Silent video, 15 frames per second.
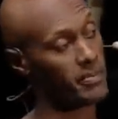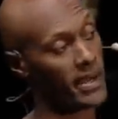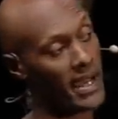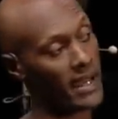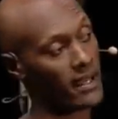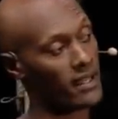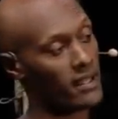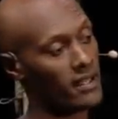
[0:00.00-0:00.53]

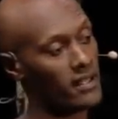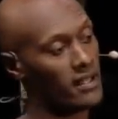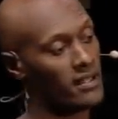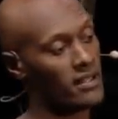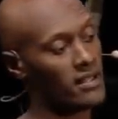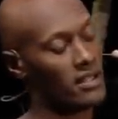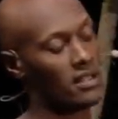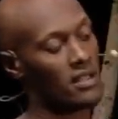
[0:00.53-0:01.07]
back,
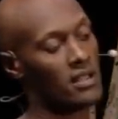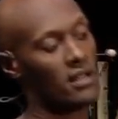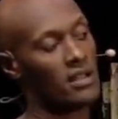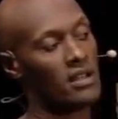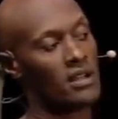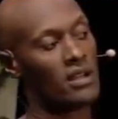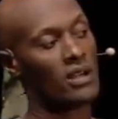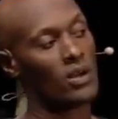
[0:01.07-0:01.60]

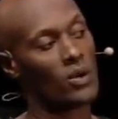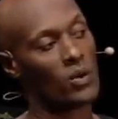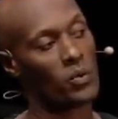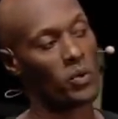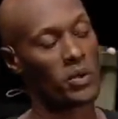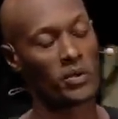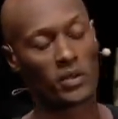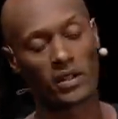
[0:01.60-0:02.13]

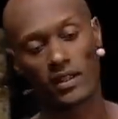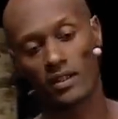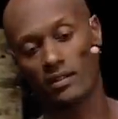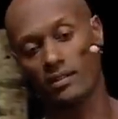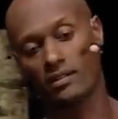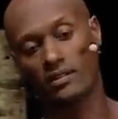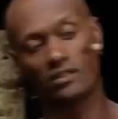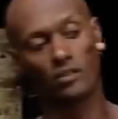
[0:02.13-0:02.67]
we were
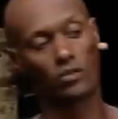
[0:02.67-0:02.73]
killed